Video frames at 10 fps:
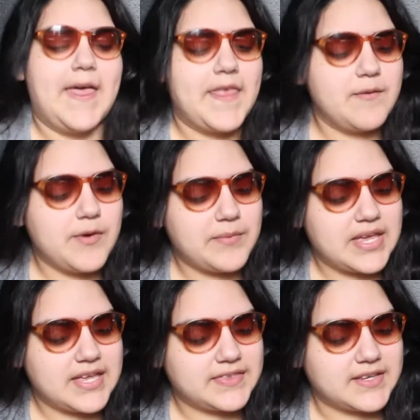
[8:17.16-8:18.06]
And then when
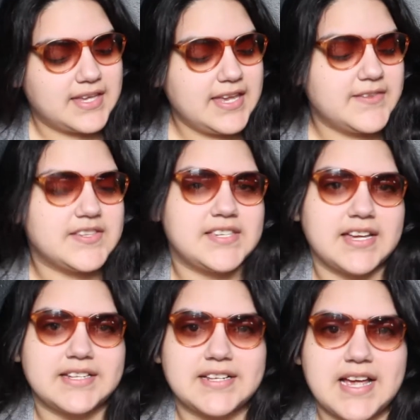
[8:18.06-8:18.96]
we hit the E the
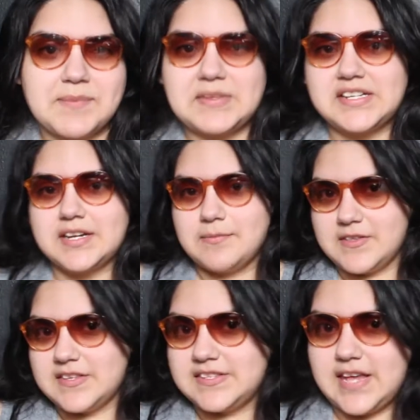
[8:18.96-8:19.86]
second time, it's going to be
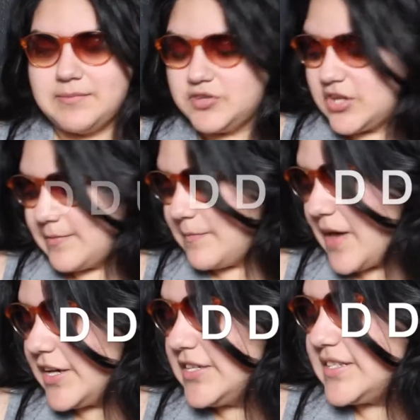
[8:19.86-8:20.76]
the same strumming
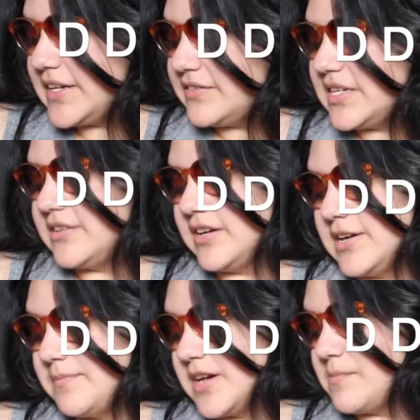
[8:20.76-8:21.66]
pattern, down, down,
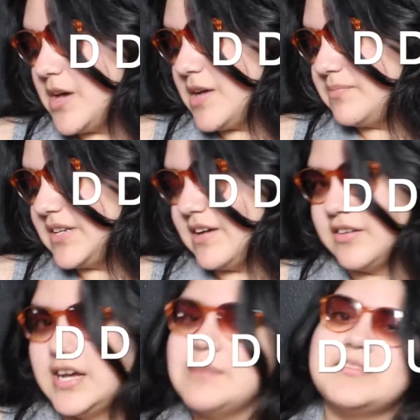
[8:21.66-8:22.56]
up, up, up,
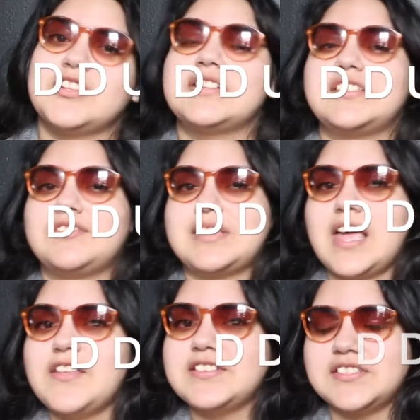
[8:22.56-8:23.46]
down, up. So let's do it
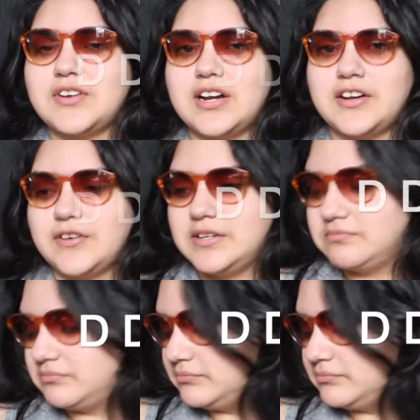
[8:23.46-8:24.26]
together since you already know it.